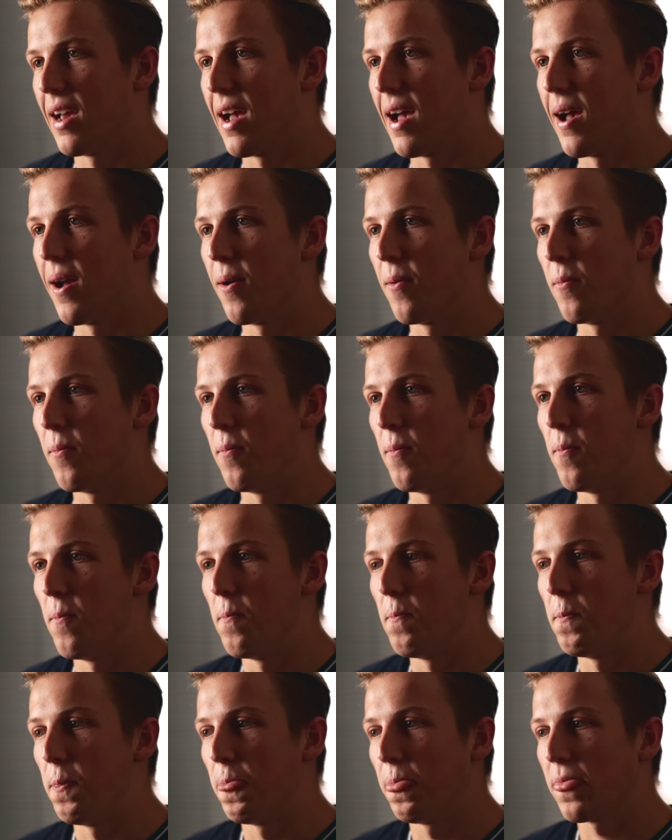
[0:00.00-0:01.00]

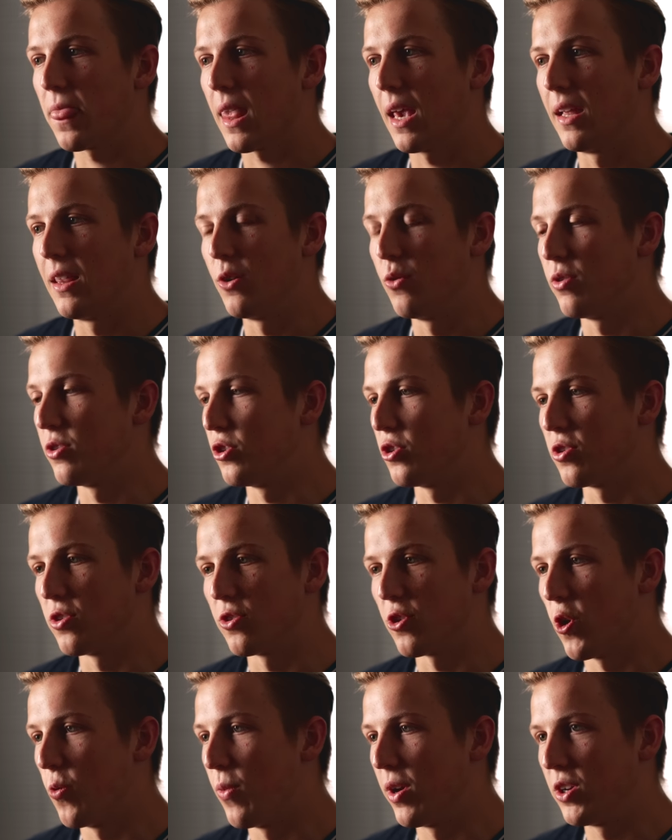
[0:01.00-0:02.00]
Um, there was just
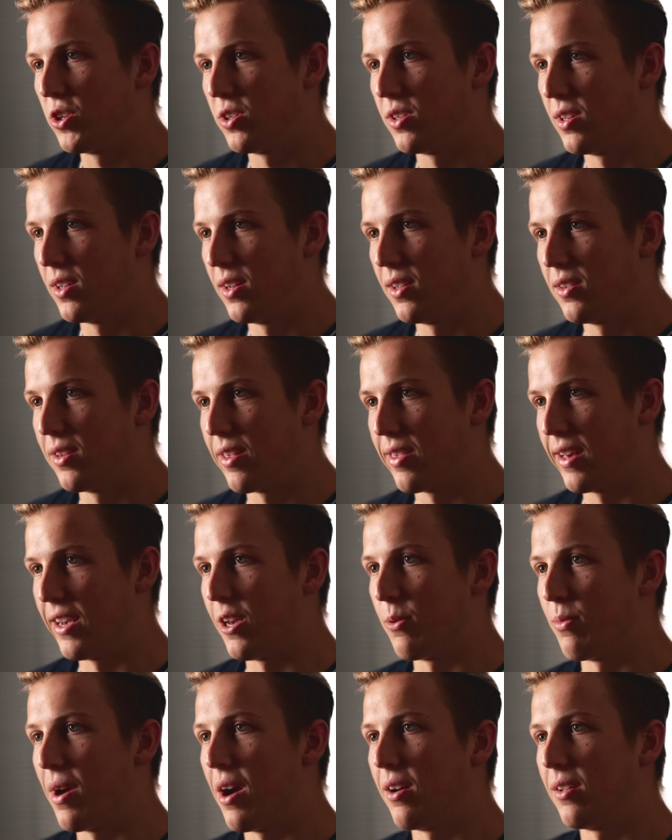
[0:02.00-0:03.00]
so much to, to
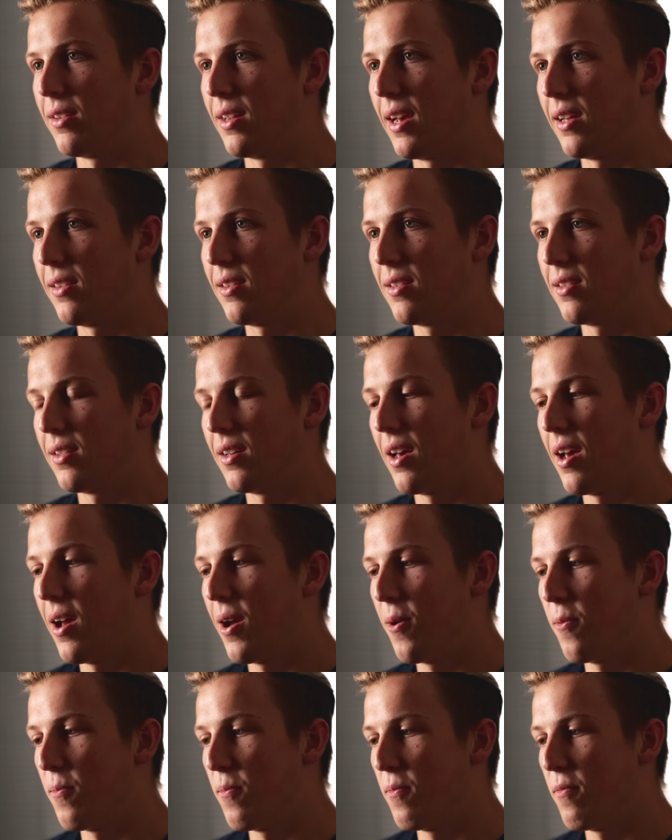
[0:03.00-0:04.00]
think about that
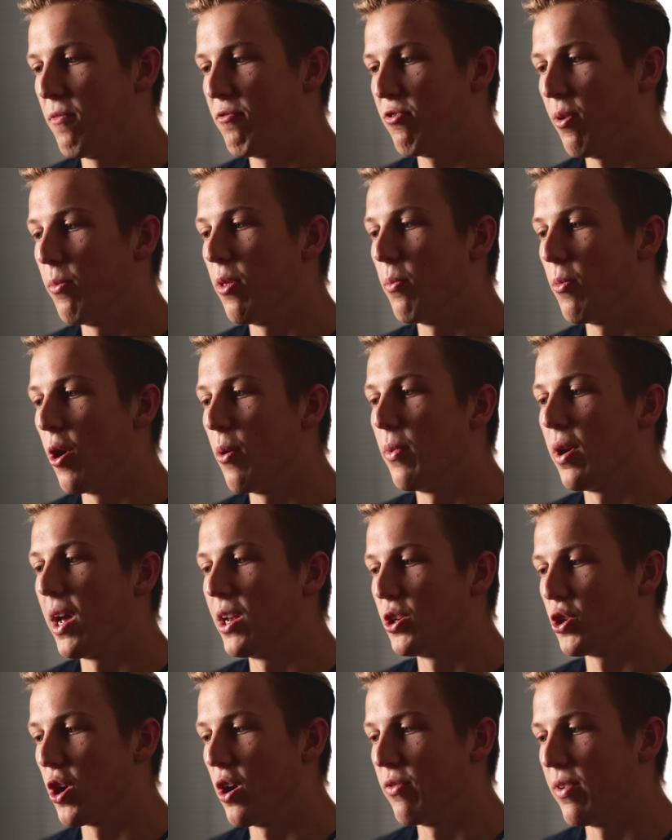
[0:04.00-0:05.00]
um, from the moment
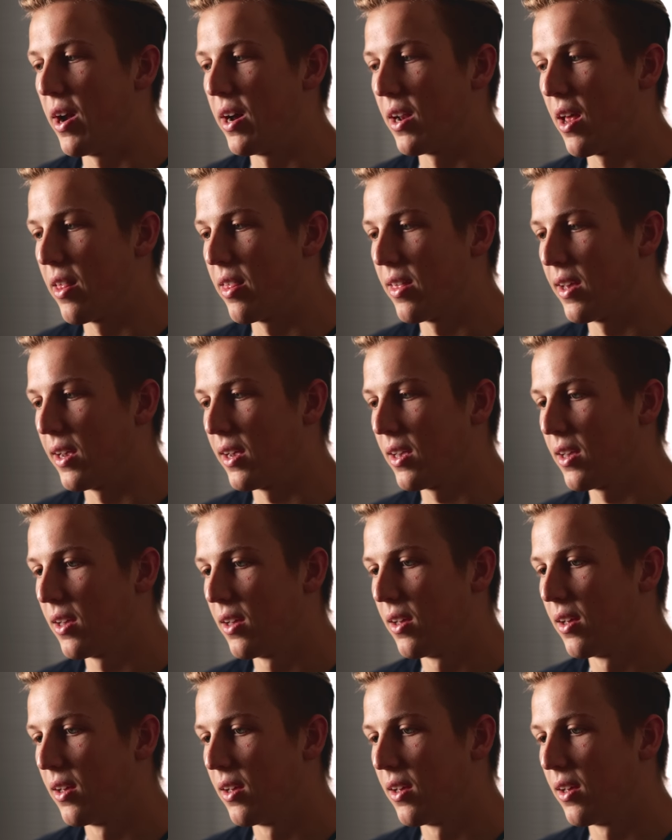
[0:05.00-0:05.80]
I drove out, I think